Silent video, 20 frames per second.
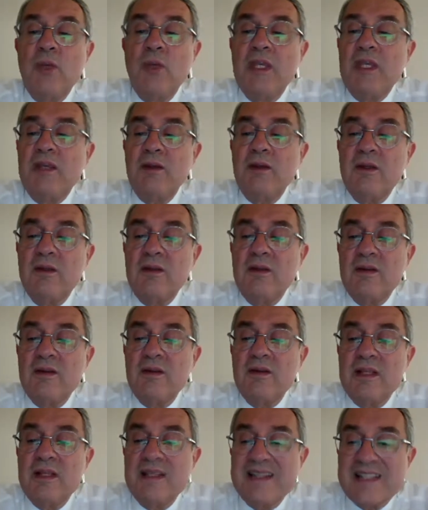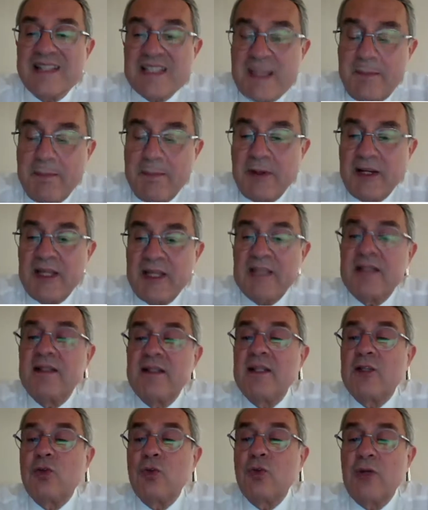we
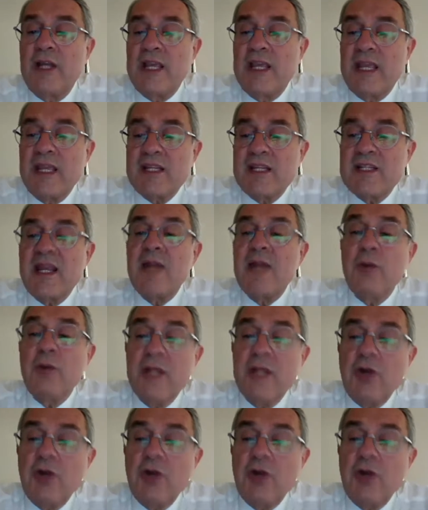separate the two layers